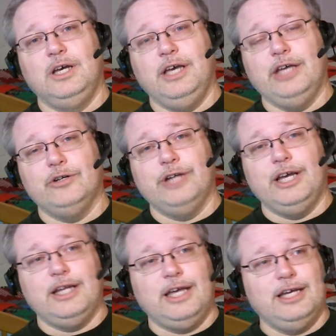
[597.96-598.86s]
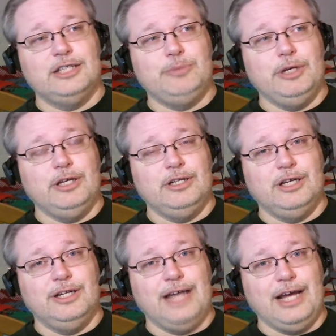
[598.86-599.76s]
internet has been
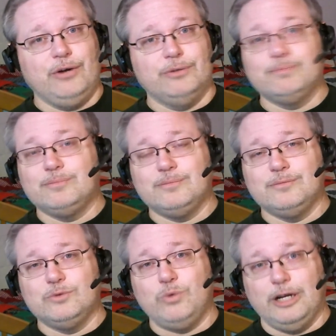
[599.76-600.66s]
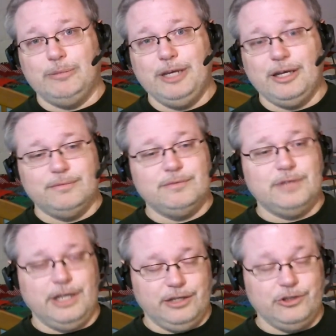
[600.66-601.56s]
down quite a bit.
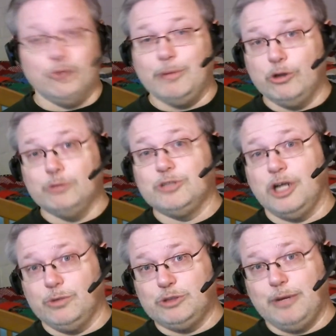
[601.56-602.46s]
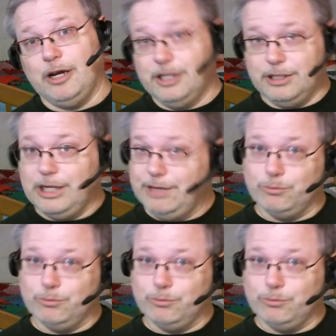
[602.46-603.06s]
Yeah, your modem's not responding even